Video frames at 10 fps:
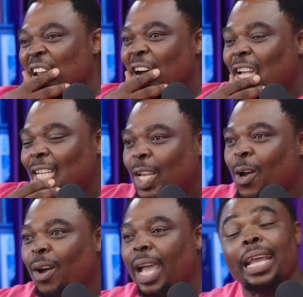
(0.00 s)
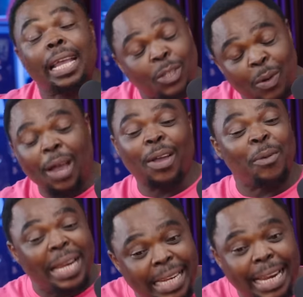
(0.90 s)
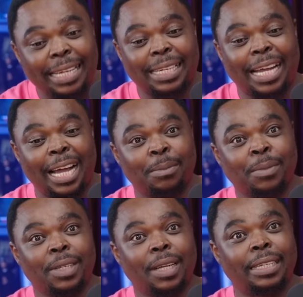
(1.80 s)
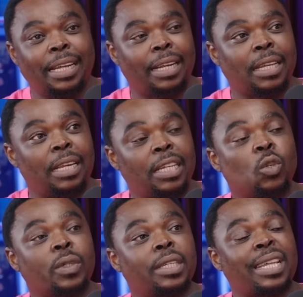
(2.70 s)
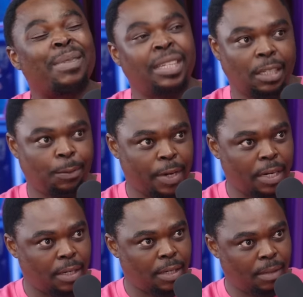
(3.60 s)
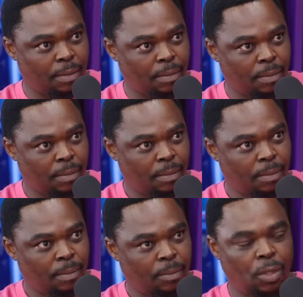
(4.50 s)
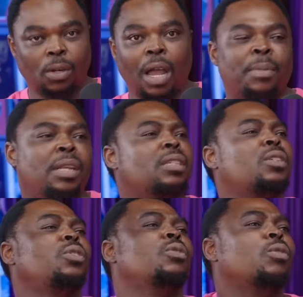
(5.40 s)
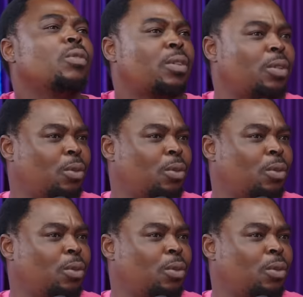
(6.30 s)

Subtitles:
know, so now when a director comes, a director needs to see something different. You know, I mean, he's used